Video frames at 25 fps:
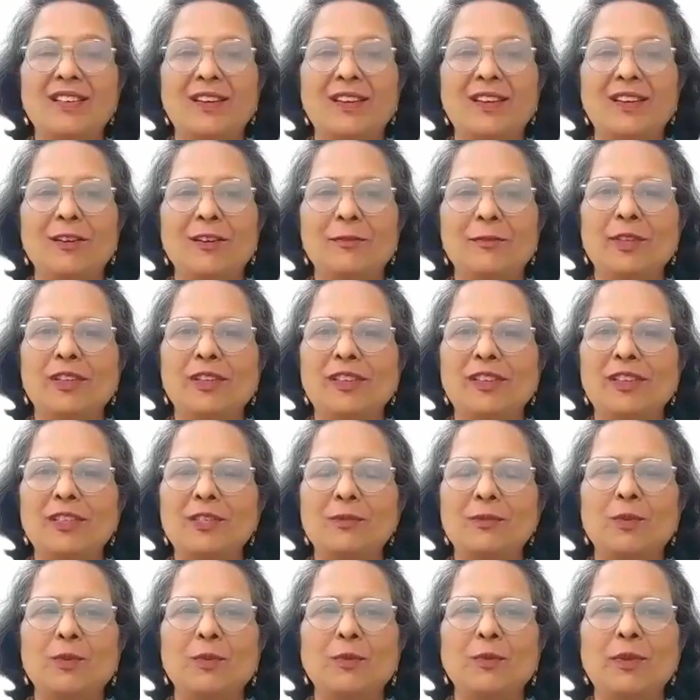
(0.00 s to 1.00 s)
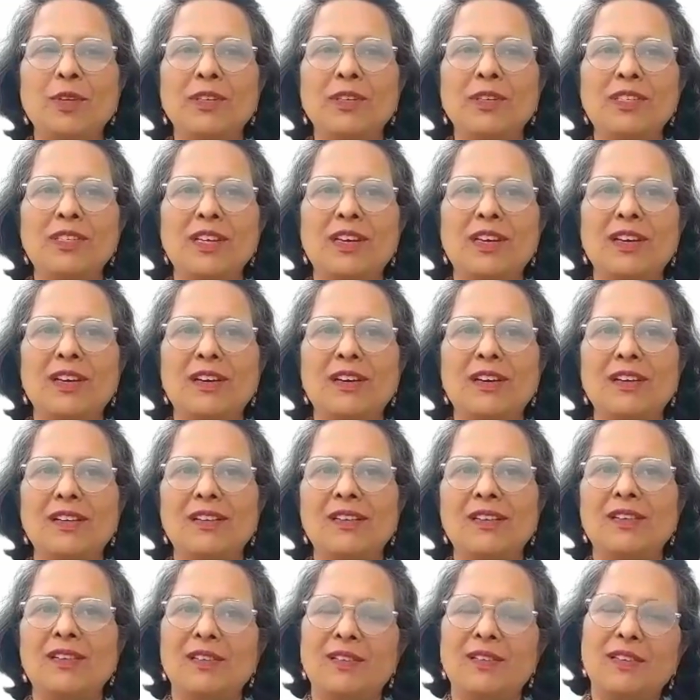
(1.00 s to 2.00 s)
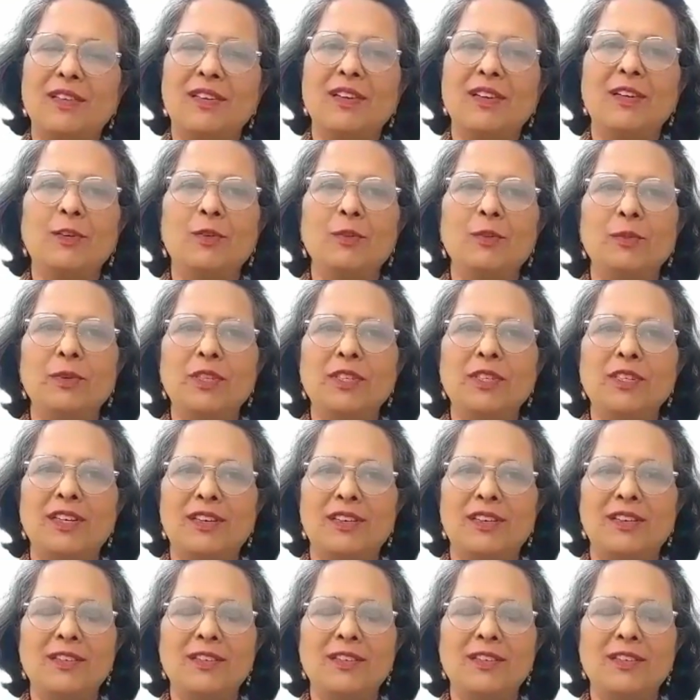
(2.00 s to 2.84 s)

Yeah, I mean, these moments are really to be